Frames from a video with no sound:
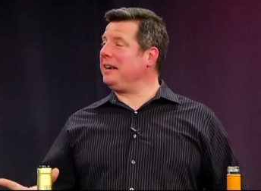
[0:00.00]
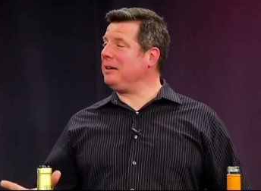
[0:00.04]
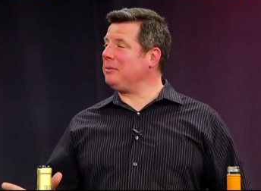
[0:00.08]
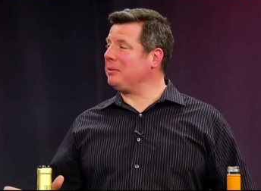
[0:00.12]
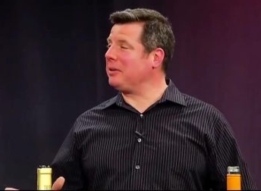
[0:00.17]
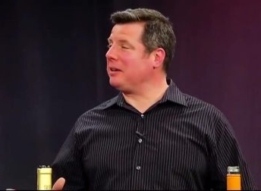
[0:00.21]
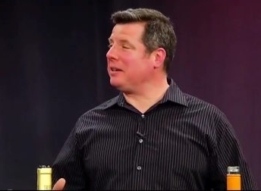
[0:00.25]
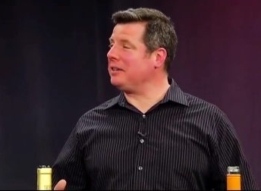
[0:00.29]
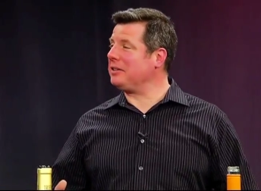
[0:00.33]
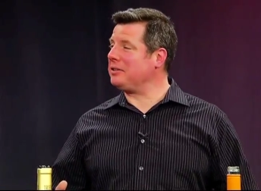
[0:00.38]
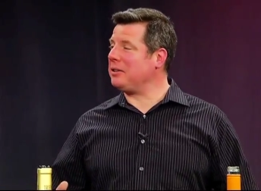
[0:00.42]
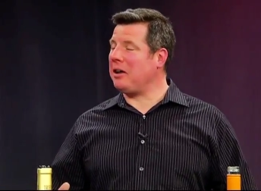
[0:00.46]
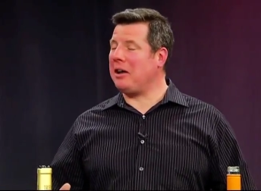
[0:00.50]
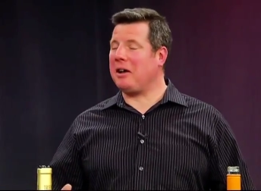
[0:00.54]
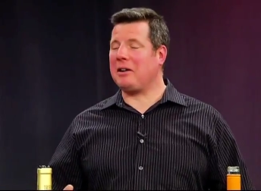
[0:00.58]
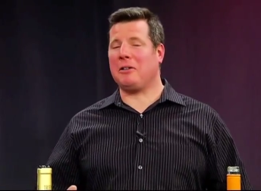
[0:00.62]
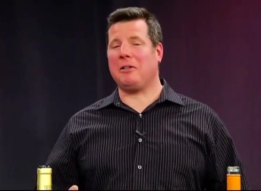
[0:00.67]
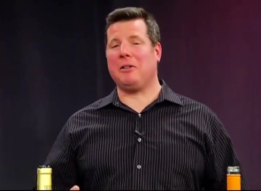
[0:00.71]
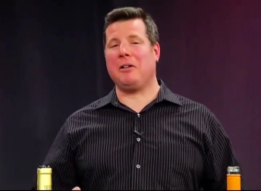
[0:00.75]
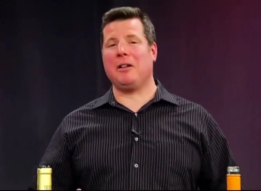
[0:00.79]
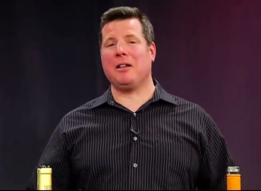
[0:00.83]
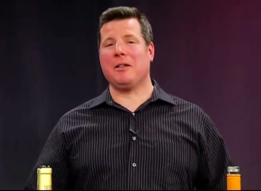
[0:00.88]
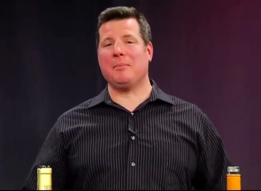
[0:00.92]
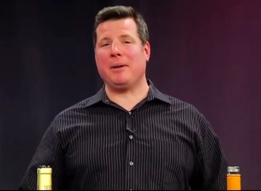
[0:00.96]
we're going to talk
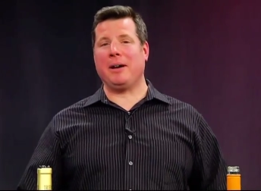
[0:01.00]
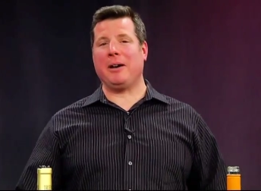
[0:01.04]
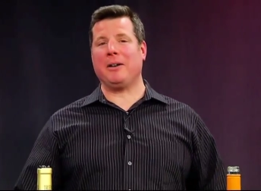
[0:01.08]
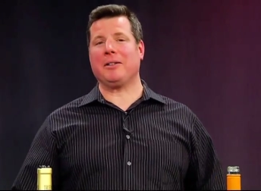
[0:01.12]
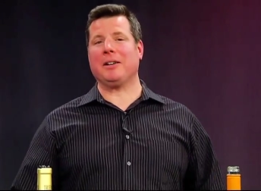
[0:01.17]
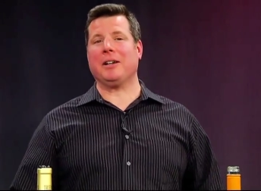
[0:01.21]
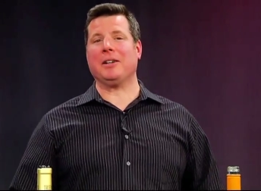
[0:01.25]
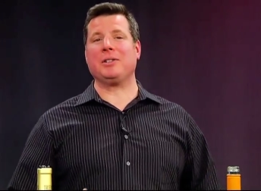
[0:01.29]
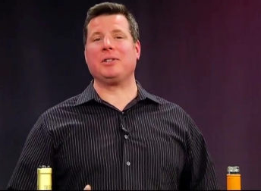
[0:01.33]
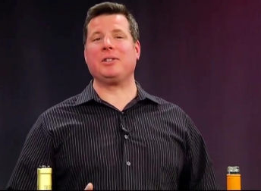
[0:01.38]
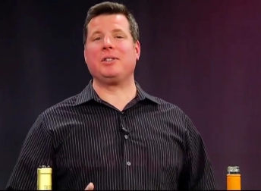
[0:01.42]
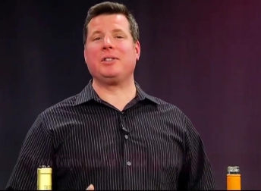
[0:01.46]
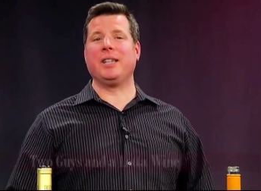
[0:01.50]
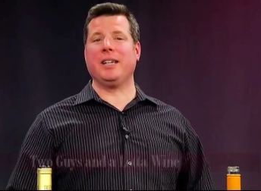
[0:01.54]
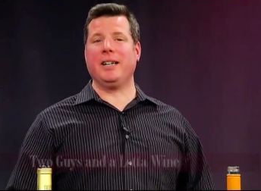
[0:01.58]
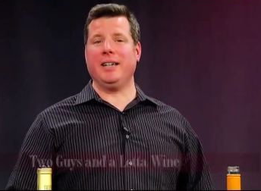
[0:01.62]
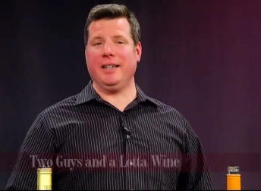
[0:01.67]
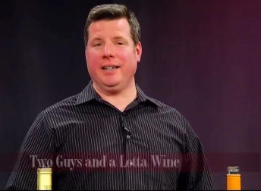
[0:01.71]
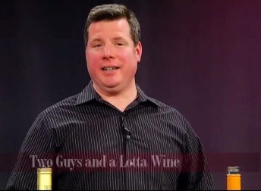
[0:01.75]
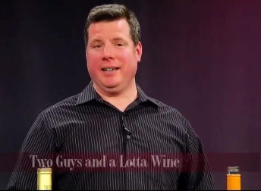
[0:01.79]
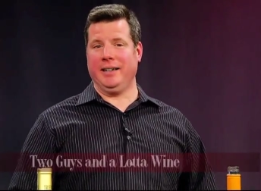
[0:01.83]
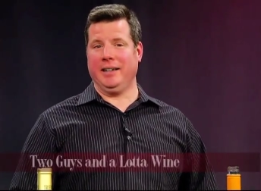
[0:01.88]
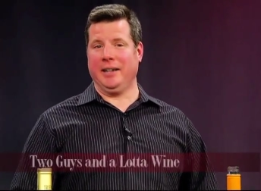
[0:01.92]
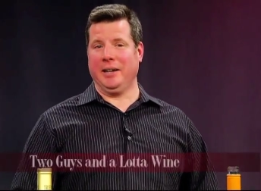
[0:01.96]
all about
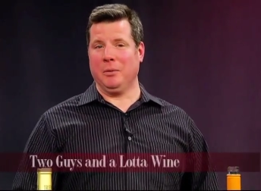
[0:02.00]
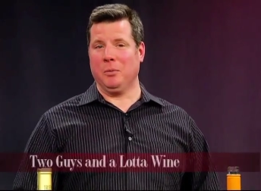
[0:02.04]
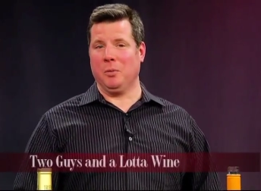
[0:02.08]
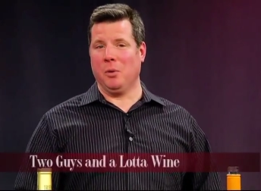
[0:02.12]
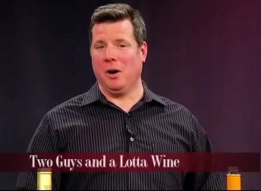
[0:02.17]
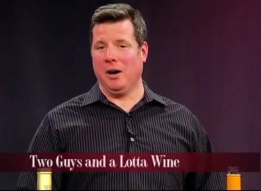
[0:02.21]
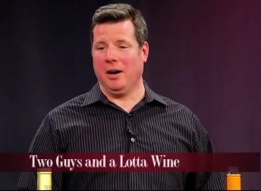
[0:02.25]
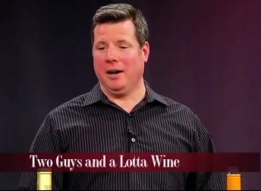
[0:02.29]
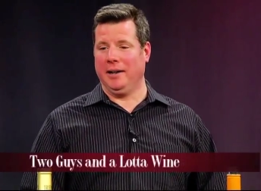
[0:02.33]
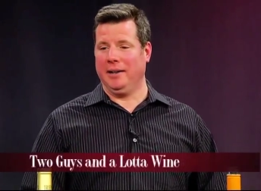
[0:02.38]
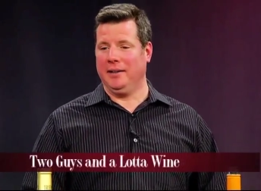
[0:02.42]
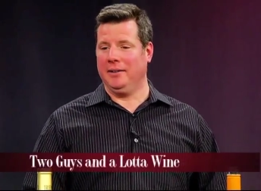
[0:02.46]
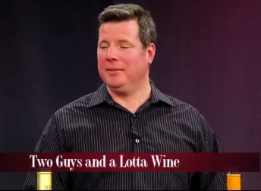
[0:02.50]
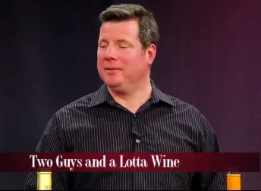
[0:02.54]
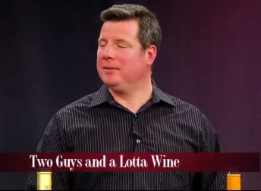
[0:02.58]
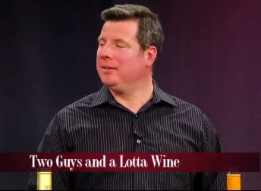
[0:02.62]
acidity in wine.